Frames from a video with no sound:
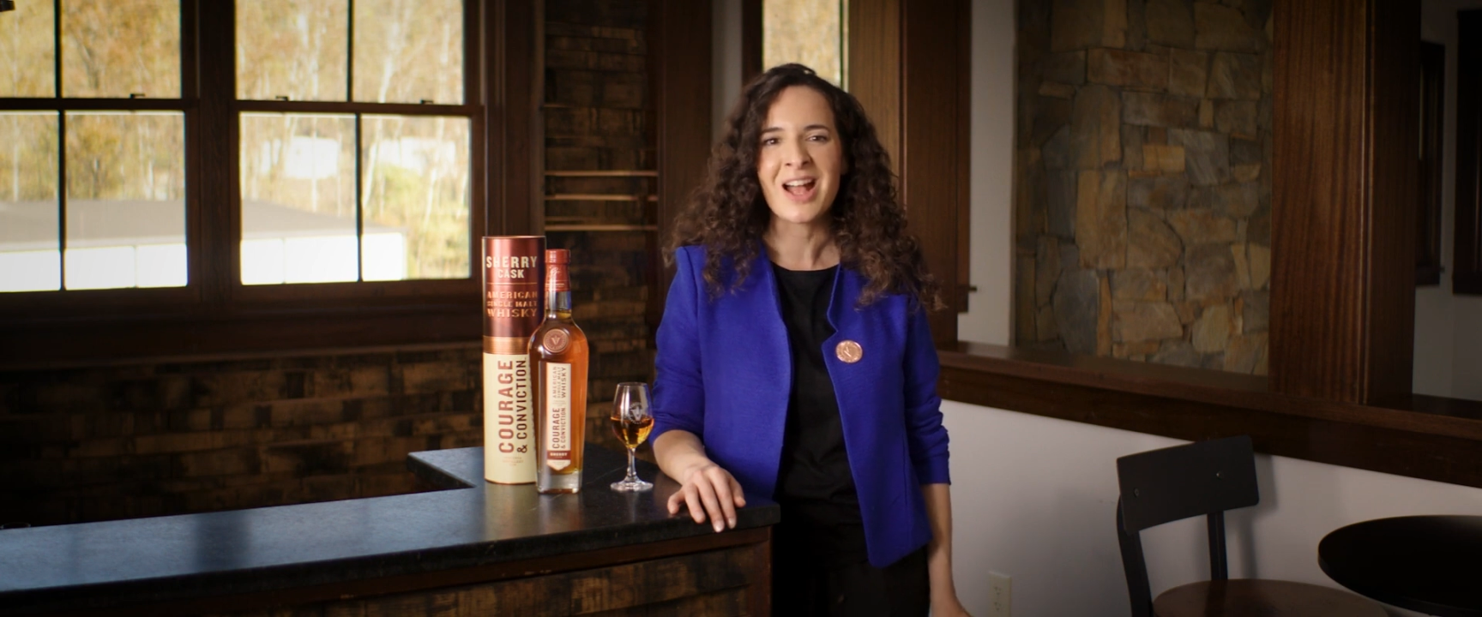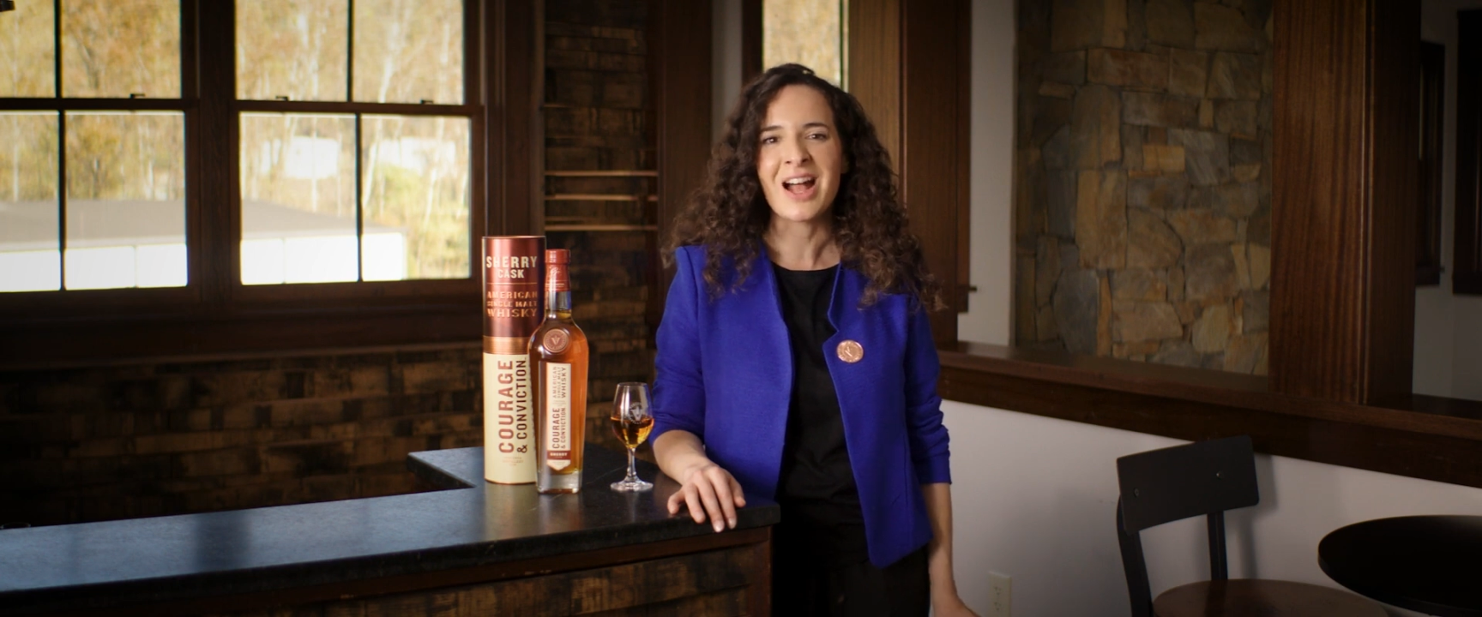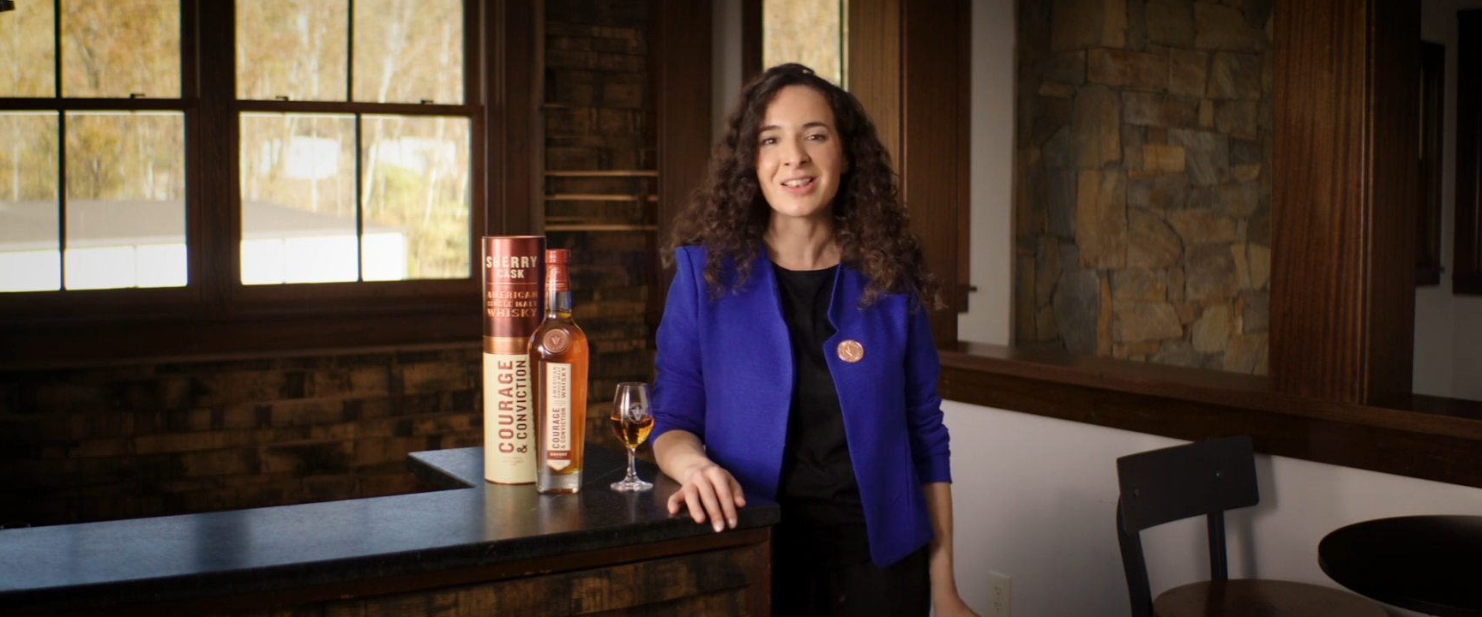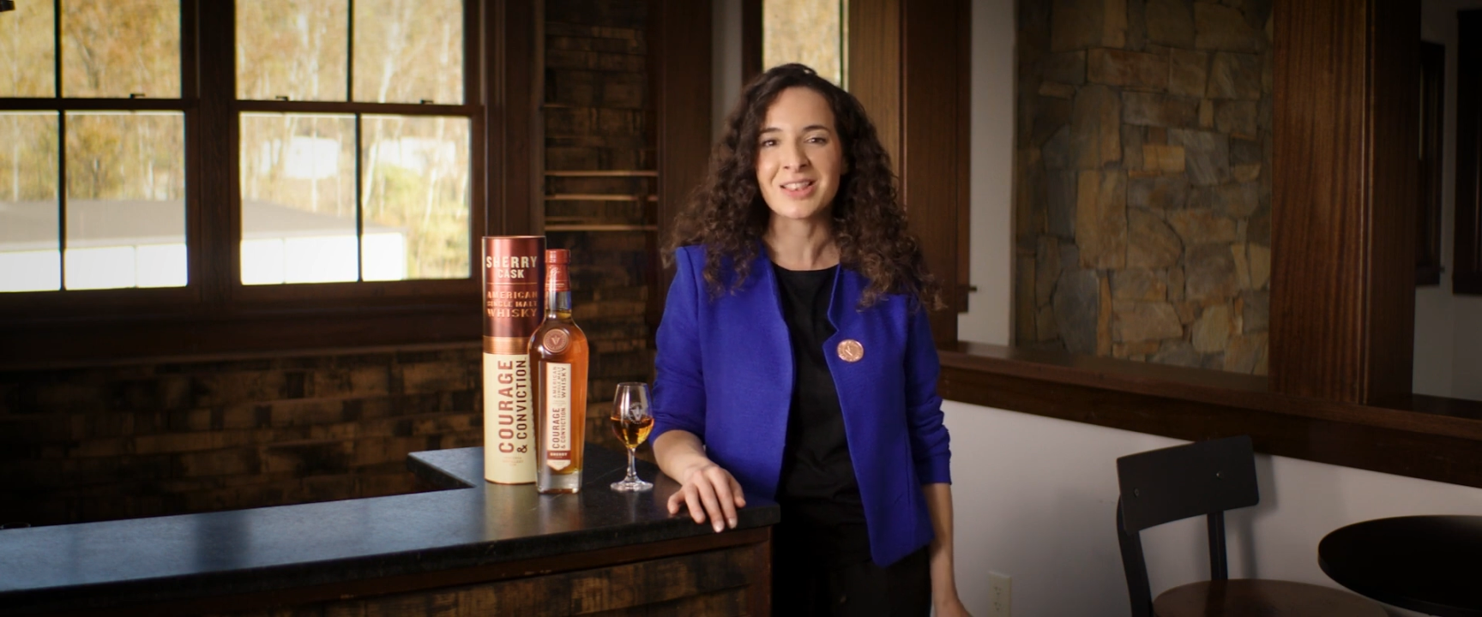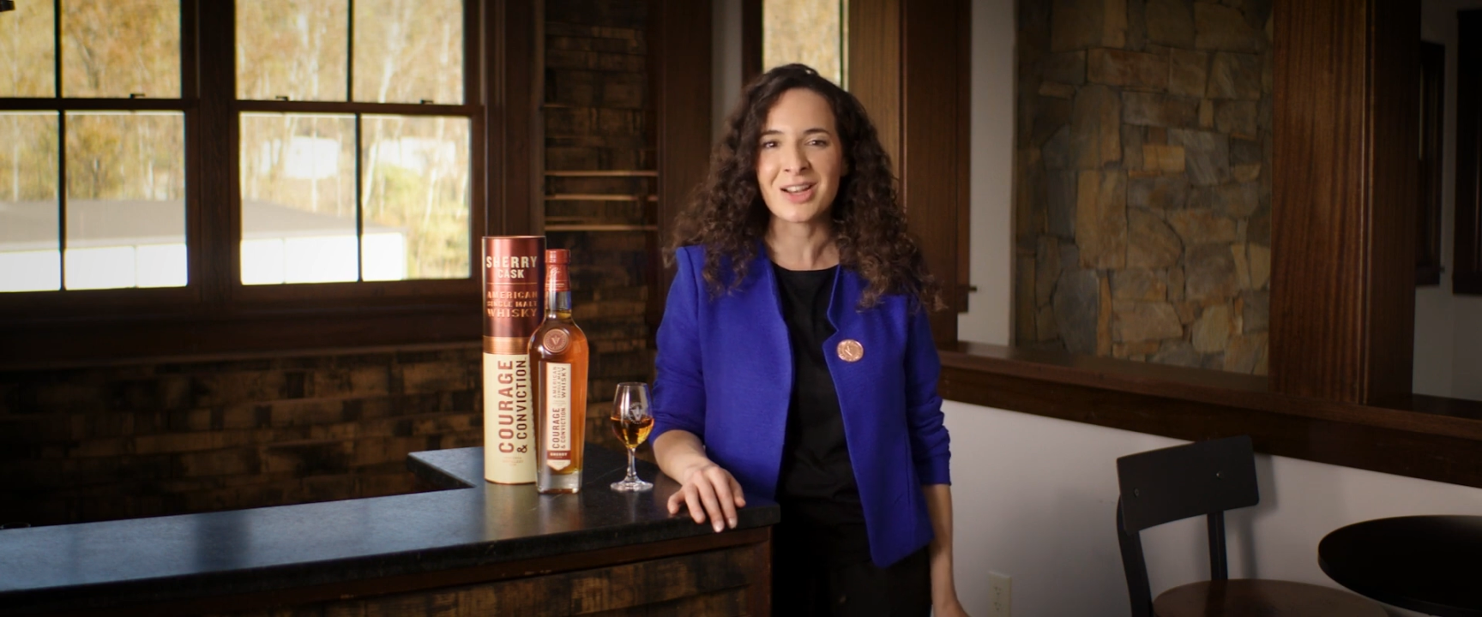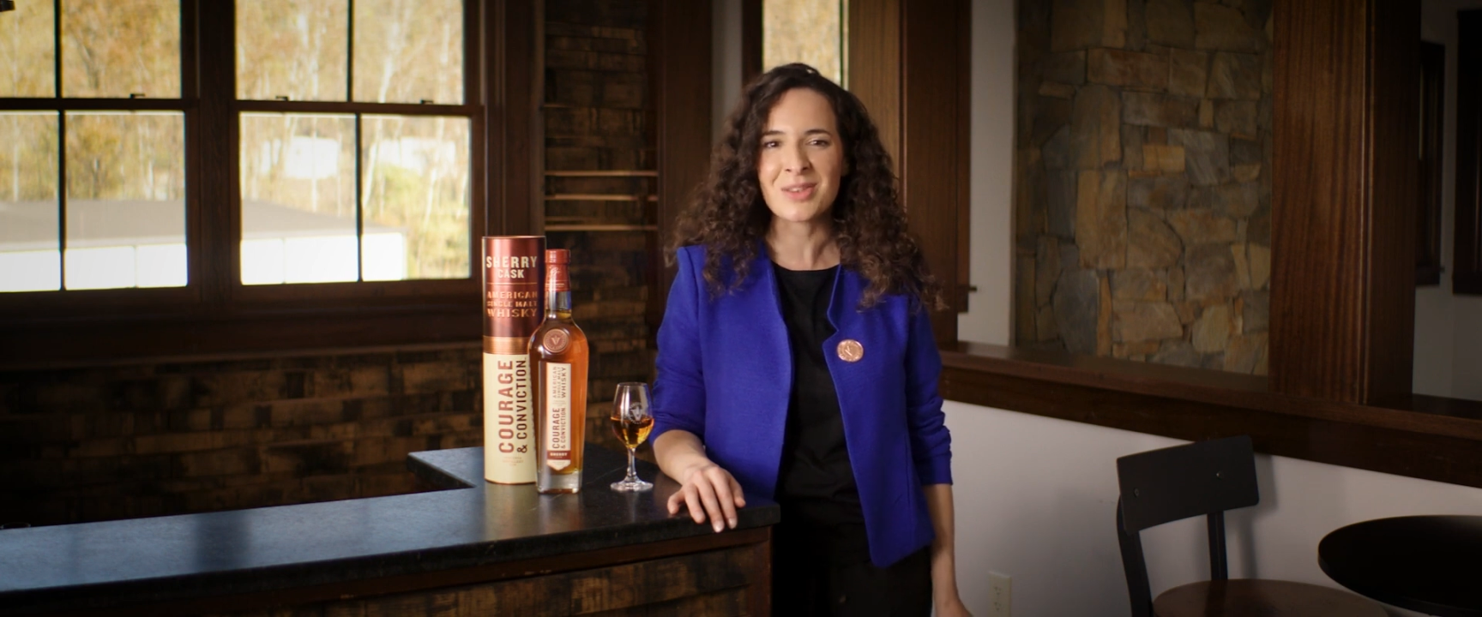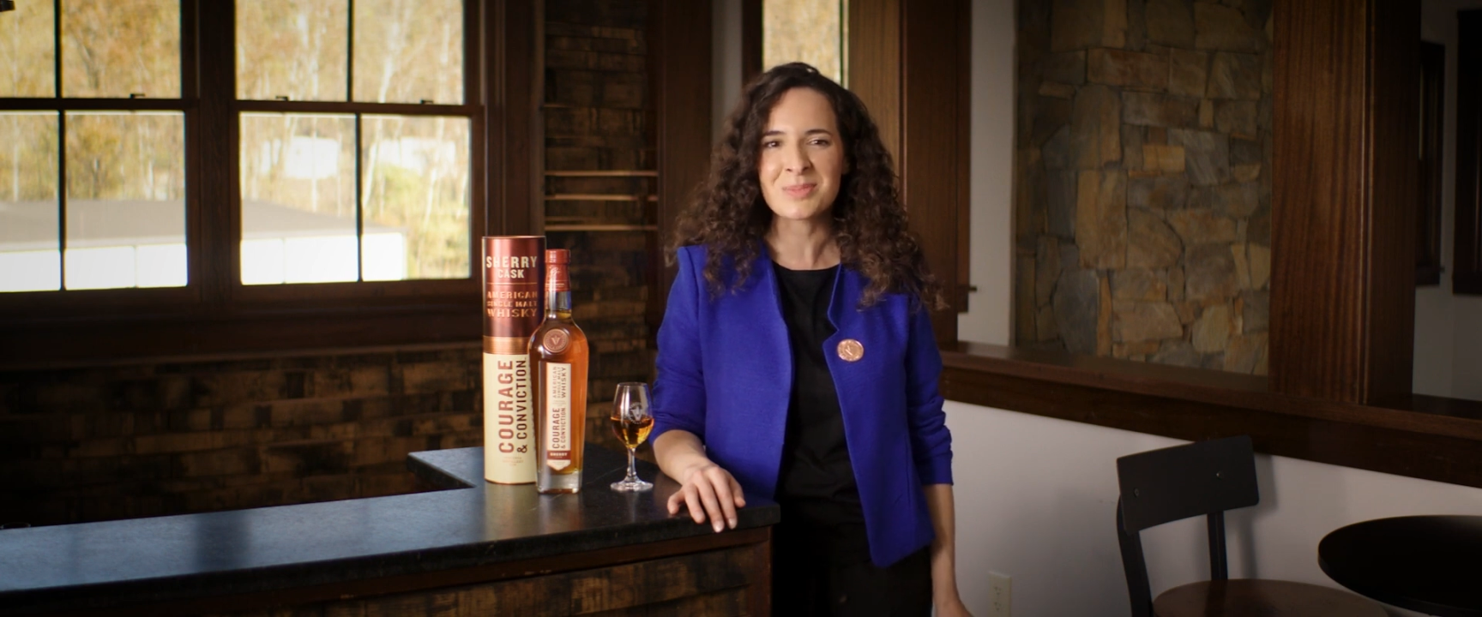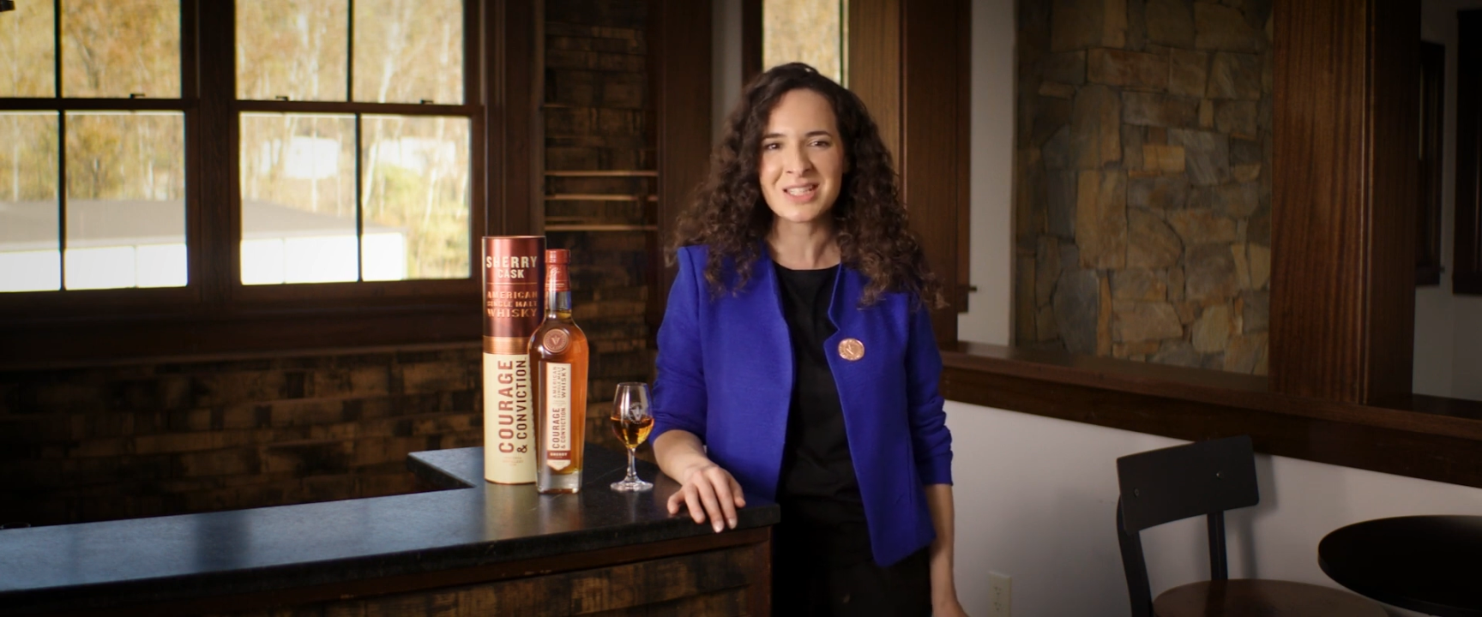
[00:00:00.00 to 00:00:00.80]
and layer them